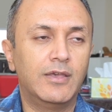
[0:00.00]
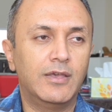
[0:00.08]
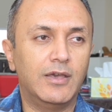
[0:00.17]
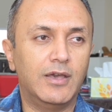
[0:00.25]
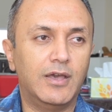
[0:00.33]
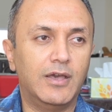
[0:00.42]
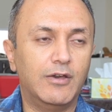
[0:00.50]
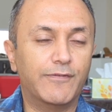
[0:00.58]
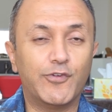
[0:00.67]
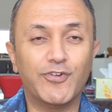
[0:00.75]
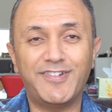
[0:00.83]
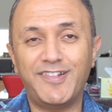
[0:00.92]

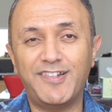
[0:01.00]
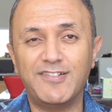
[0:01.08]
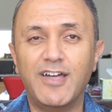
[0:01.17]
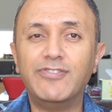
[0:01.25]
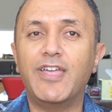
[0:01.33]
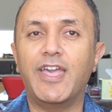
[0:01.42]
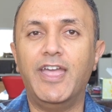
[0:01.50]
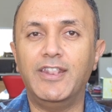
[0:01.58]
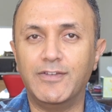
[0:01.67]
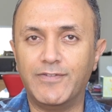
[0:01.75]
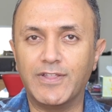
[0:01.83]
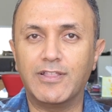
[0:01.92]
Of course, this is not the
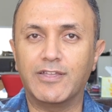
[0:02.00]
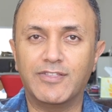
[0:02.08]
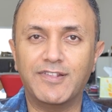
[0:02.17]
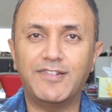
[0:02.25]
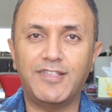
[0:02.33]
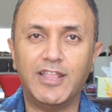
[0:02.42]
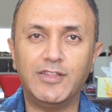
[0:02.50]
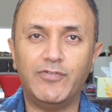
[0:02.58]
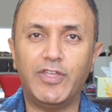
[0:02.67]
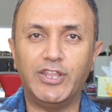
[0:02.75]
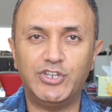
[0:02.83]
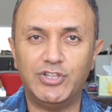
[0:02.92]
end of it. Like this is the end of
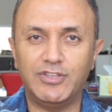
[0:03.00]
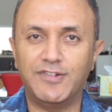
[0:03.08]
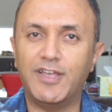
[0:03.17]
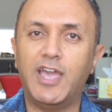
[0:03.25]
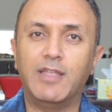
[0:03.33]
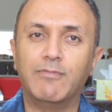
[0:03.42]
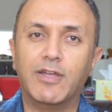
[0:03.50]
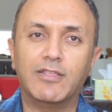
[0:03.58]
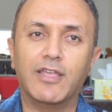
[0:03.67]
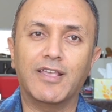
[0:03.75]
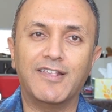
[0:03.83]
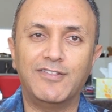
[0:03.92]
the initial design, but
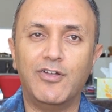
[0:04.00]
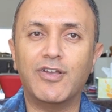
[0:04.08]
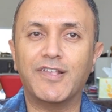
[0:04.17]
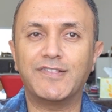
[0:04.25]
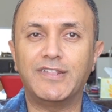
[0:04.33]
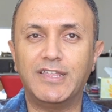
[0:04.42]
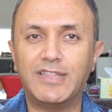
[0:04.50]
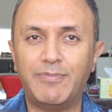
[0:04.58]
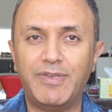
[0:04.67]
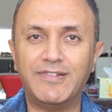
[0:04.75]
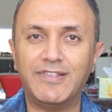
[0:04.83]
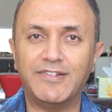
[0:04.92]
like as long as the
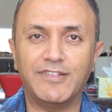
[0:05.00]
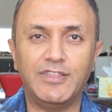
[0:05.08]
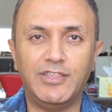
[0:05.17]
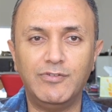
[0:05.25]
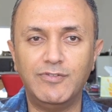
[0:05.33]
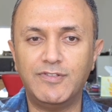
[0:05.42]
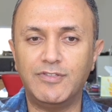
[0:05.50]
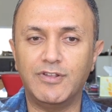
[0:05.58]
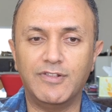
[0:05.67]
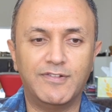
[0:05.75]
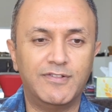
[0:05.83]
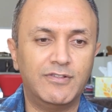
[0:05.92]
database is in use, there
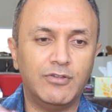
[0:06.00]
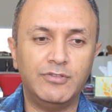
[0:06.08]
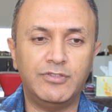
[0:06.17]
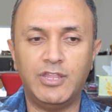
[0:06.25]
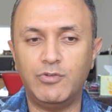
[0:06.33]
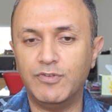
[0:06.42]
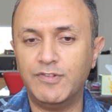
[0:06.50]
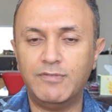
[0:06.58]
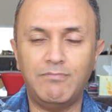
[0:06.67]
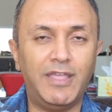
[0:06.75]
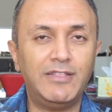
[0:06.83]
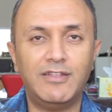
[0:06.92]
is
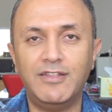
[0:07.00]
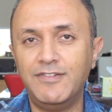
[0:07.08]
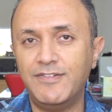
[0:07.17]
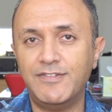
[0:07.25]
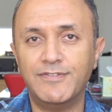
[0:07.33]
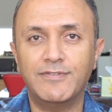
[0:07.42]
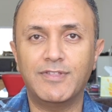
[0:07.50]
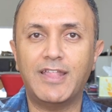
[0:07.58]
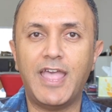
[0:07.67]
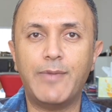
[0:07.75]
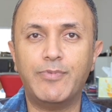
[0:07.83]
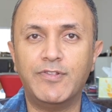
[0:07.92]
continuous maintenance that
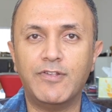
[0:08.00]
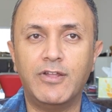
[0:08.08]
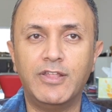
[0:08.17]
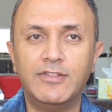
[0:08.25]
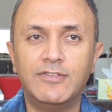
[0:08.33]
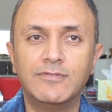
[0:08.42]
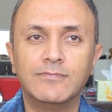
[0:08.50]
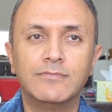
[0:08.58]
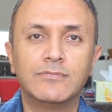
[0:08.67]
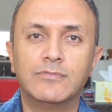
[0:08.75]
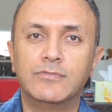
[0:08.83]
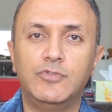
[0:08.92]
happens on it.
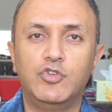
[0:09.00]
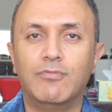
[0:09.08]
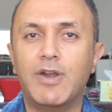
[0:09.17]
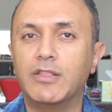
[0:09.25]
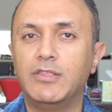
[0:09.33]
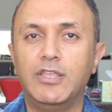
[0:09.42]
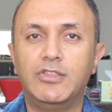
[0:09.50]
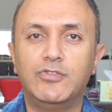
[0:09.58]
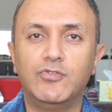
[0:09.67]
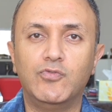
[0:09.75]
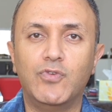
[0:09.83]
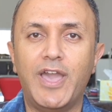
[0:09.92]
You might need
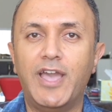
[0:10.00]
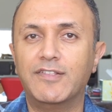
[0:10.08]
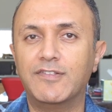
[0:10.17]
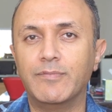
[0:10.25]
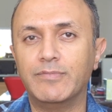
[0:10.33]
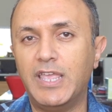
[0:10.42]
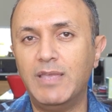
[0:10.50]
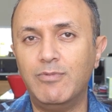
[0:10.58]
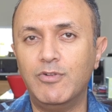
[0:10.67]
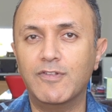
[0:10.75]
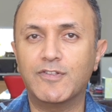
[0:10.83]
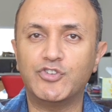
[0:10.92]
to add some
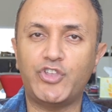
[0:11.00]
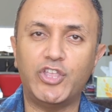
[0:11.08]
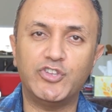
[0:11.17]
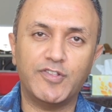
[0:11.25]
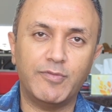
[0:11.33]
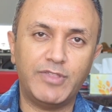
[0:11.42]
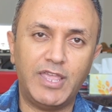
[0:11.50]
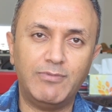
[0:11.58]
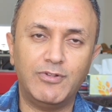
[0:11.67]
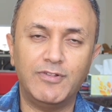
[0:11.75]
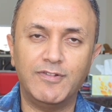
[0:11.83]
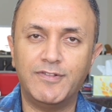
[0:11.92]
tables, change some
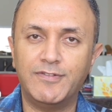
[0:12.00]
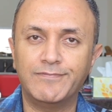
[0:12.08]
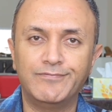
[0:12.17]
tables,